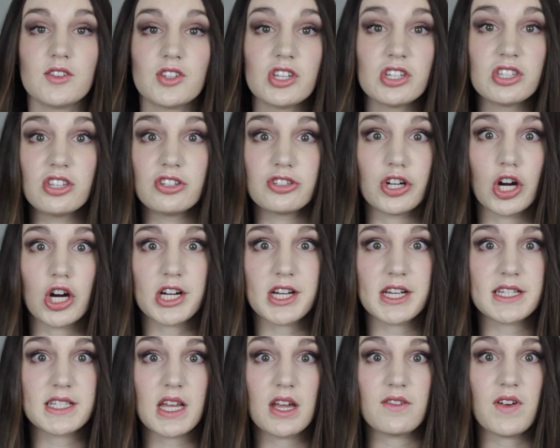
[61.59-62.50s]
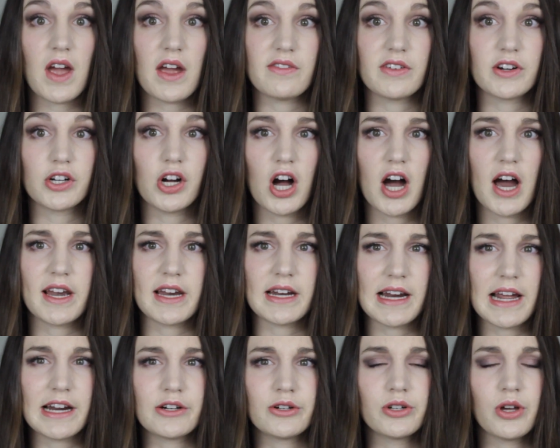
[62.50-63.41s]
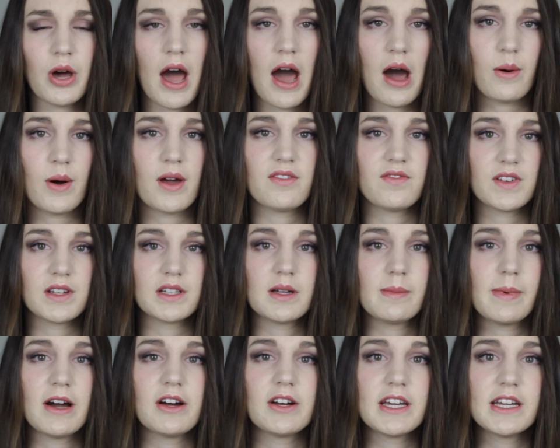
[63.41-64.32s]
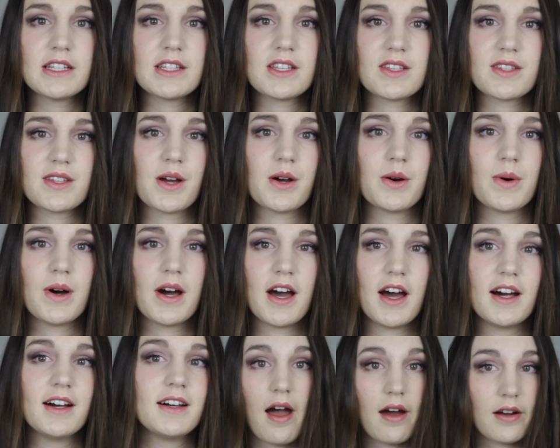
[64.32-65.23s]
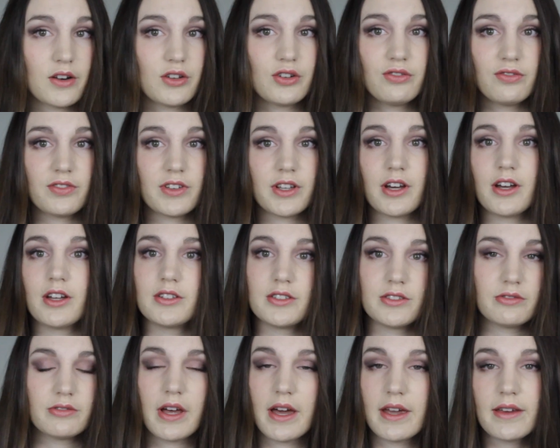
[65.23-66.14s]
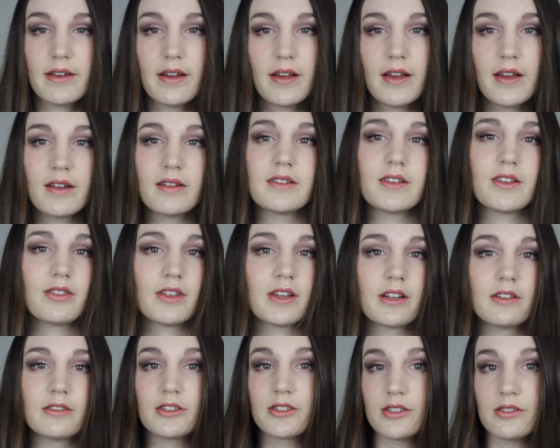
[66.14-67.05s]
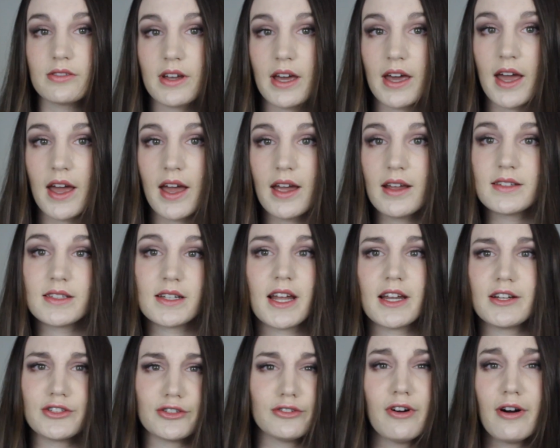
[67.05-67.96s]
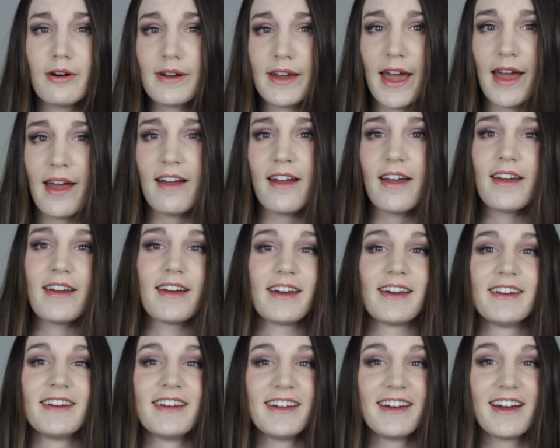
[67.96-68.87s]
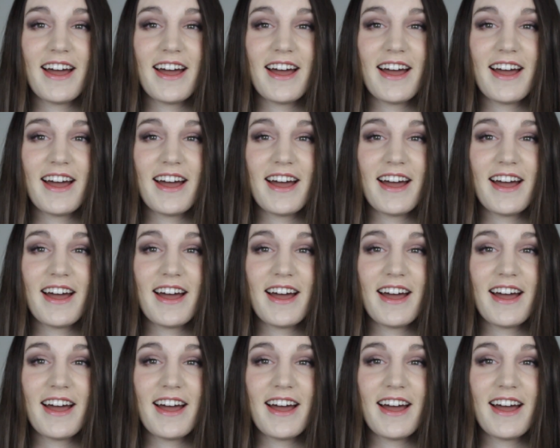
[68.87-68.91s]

This is the darkest I've ever gone, and I don't know how I feel about it, so how do you feel? Do you like it? Do you think it looks okay? Did I do okay?